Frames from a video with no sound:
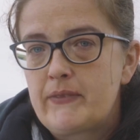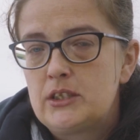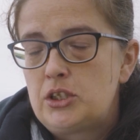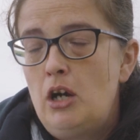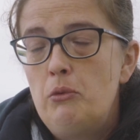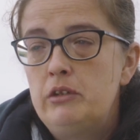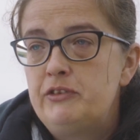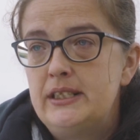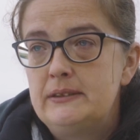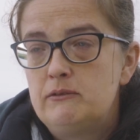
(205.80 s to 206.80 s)
it's not
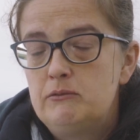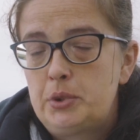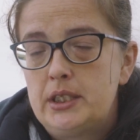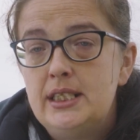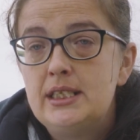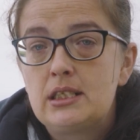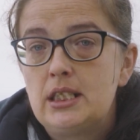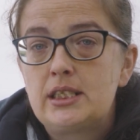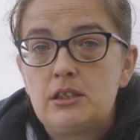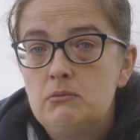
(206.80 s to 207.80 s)
worth it. Please
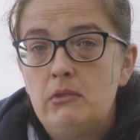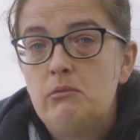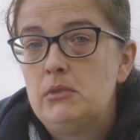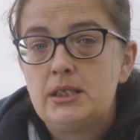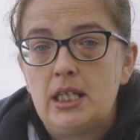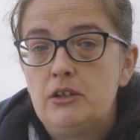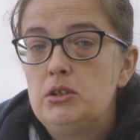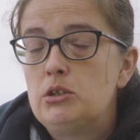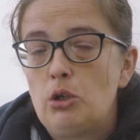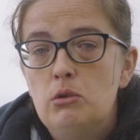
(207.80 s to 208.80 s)
listen when we tell
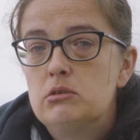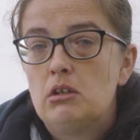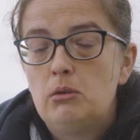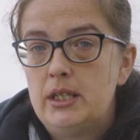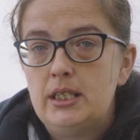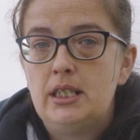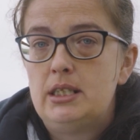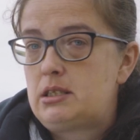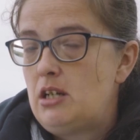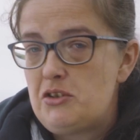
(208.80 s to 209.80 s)
you don't go in it.
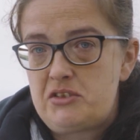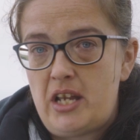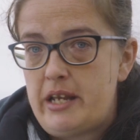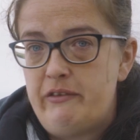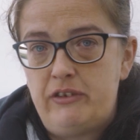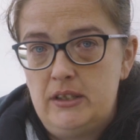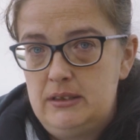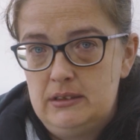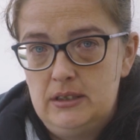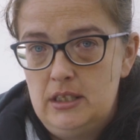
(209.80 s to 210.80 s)
It's not safe.
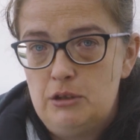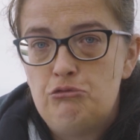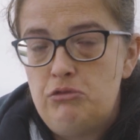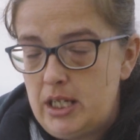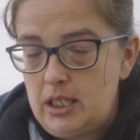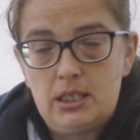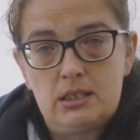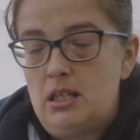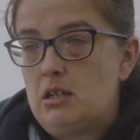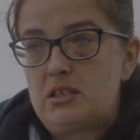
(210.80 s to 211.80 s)
really
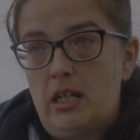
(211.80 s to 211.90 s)
it's not